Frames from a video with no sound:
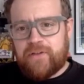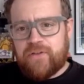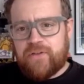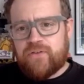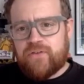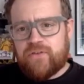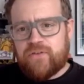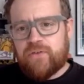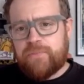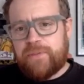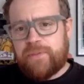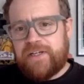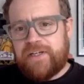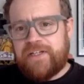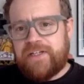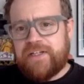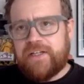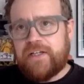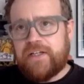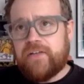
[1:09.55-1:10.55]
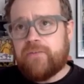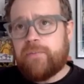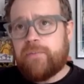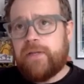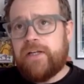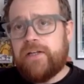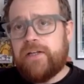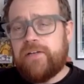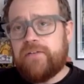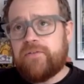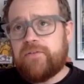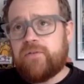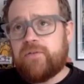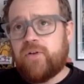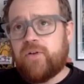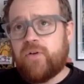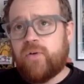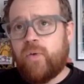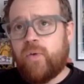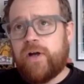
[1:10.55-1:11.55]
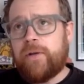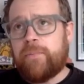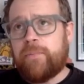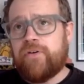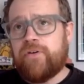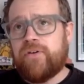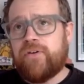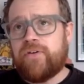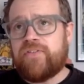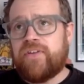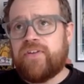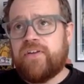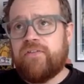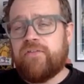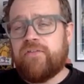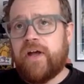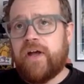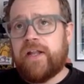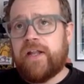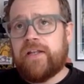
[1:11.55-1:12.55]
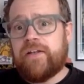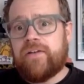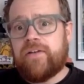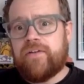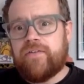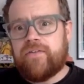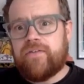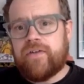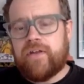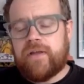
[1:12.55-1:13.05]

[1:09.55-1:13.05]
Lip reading: So it's been quite a productive and